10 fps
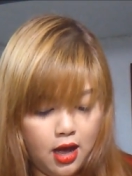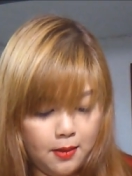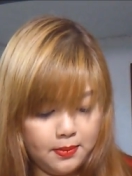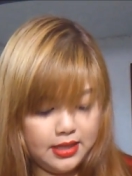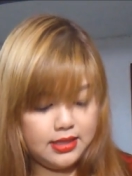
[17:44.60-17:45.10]

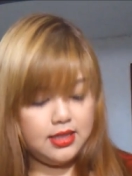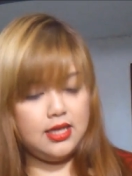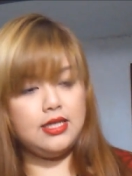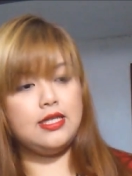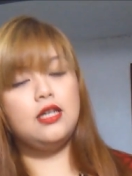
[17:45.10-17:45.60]
um, is
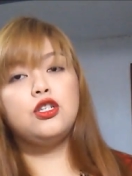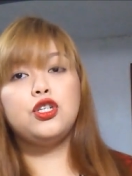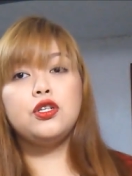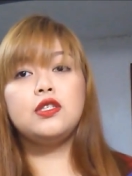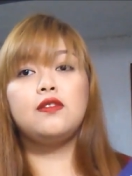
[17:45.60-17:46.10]
this
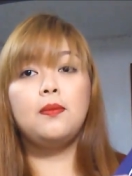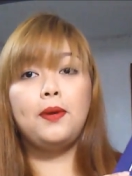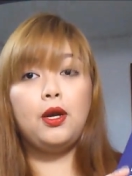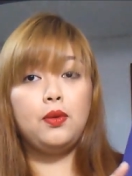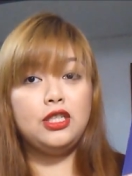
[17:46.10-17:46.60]
shoes from
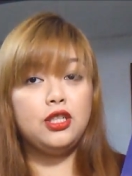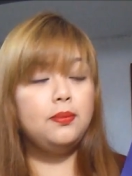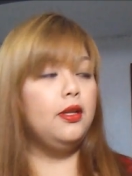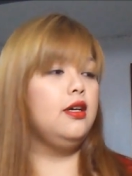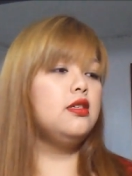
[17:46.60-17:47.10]
Parisian
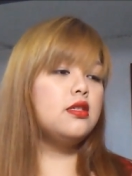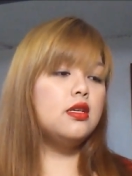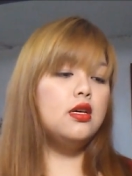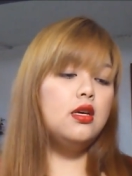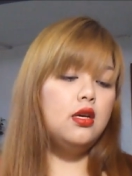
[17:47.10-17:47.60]
Plus.
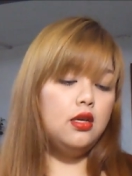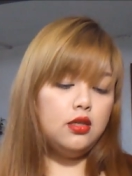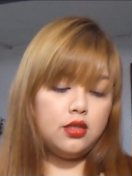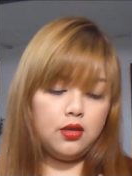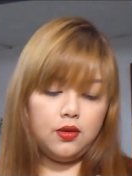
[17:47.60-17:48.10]

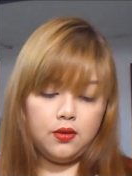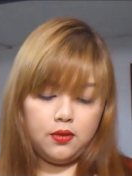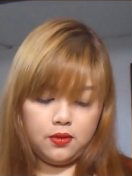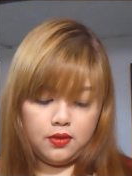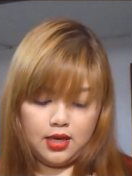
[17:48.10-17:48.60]

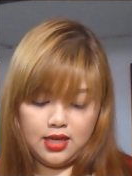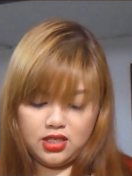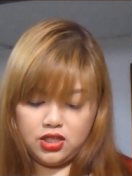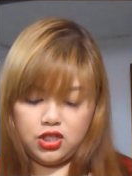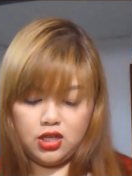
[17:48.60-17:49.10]
So
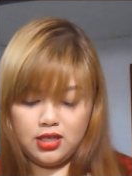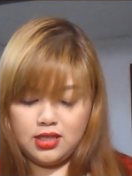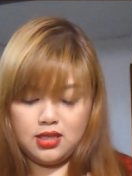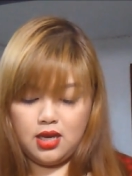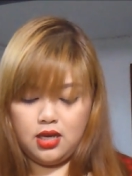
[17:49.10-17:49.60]
it's
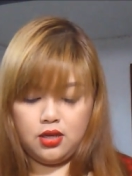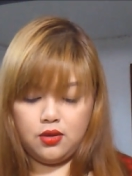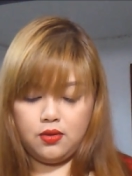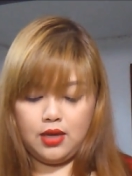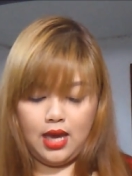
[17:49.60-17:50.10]
just, you
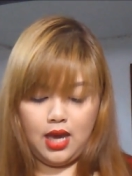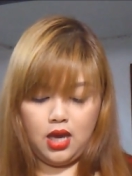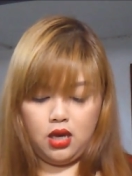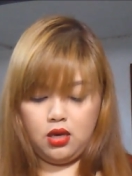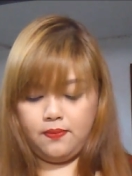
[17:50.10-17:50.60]
know,
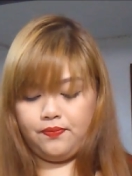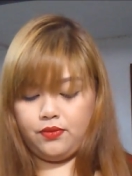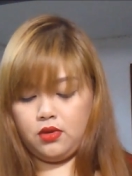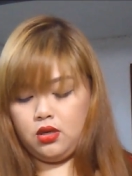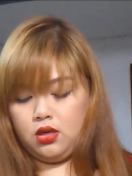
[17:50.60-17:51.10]
a
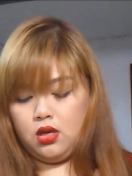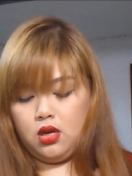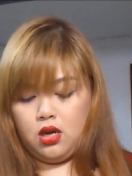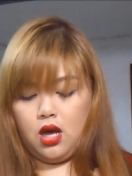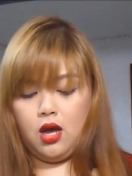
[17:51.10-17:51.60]

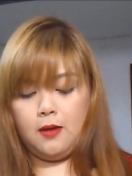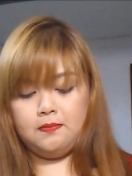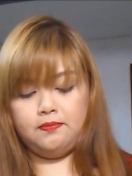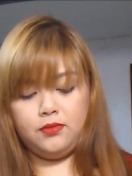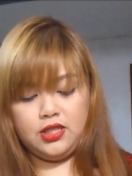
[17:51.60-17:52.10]

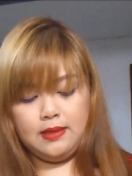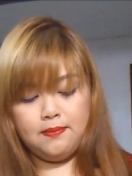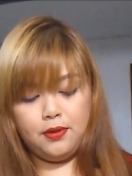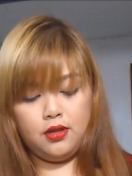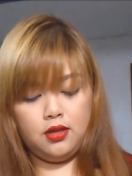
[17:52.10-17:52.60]
um,
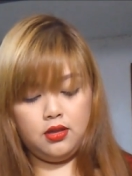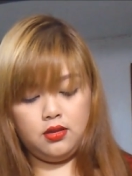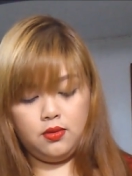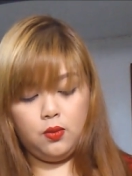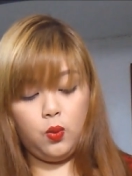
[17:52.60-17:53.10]
simple
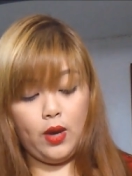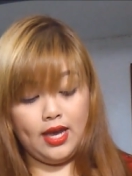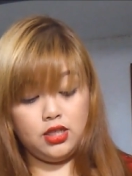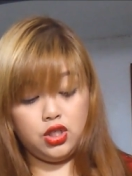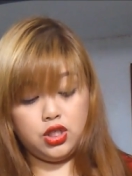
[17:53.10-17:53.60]

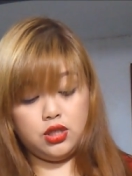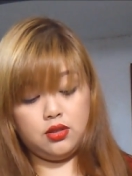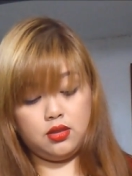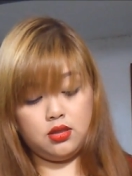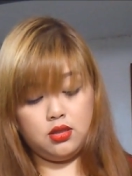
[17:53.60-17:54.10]
wedge.
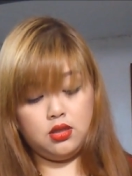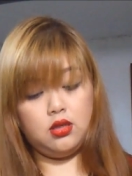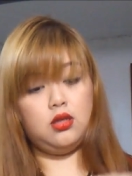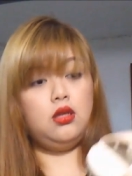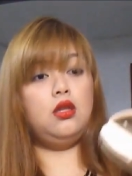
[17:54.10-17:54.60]

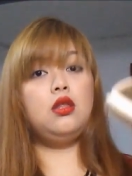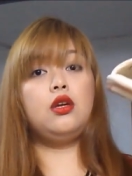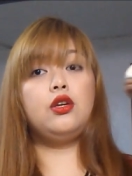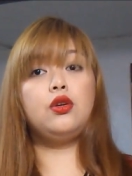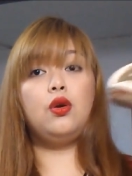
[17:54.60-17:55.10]

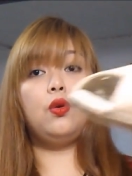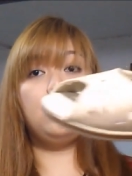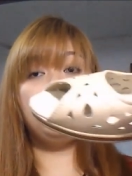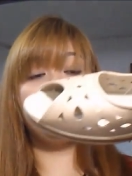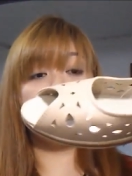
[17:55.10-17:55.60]
There you go.